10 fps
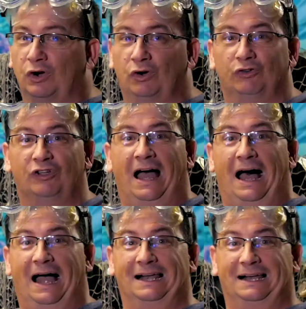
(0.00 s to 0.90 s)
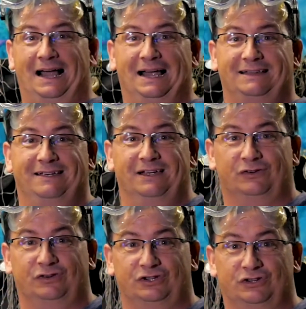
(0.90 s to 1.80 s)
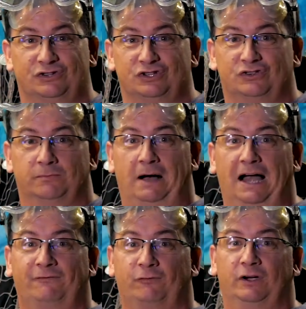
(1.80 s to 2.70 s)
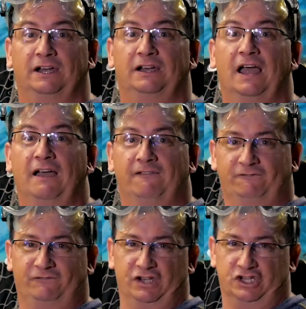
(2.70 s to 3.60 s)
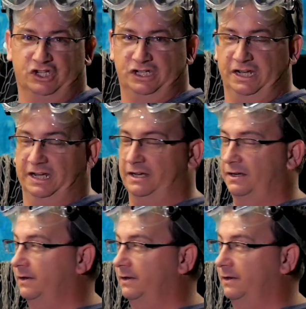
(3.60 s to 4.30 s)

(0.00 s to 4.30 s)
girls, I'd like to introduce you to my friend, Fishstick.